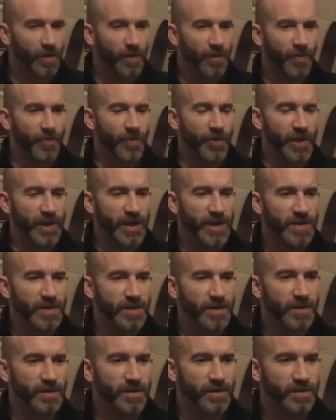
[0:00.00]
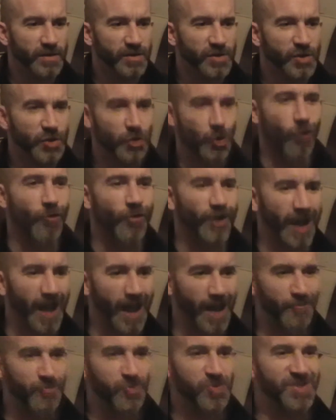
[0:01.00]
the
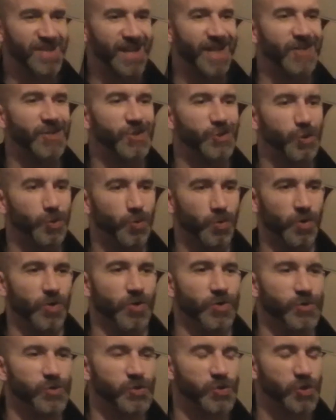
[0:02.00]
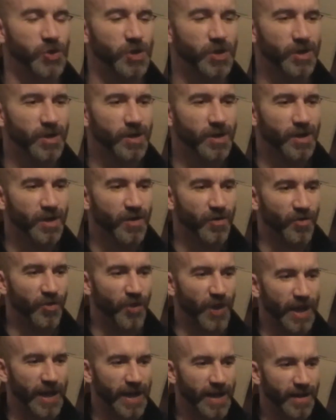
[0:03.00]
storyline presents to us
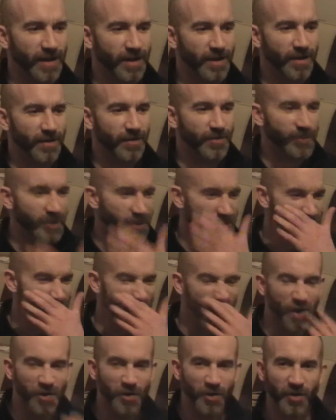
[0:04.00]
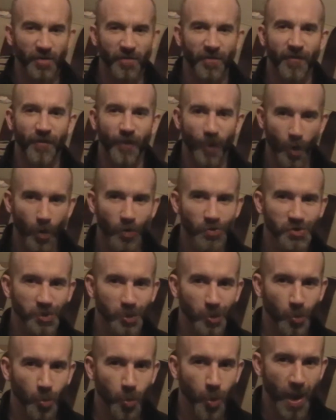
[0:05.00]
that there's another force
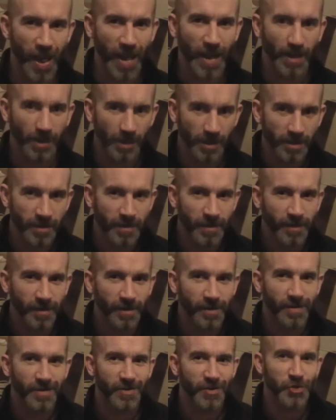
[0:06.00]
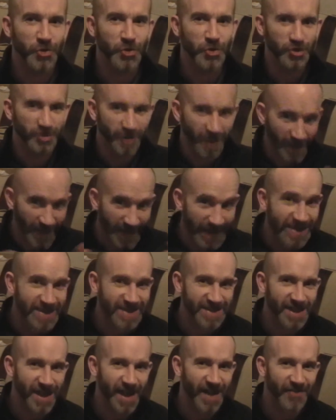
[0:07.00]
at will
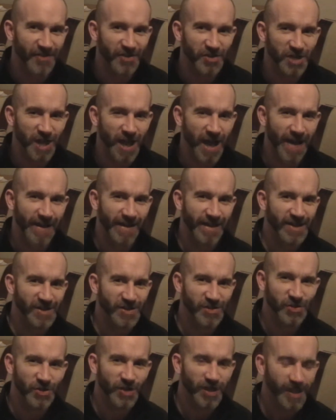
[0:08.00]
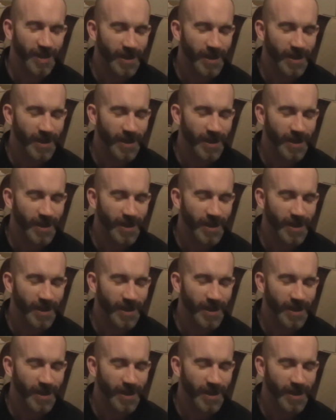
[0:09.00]
inside the TARDIS,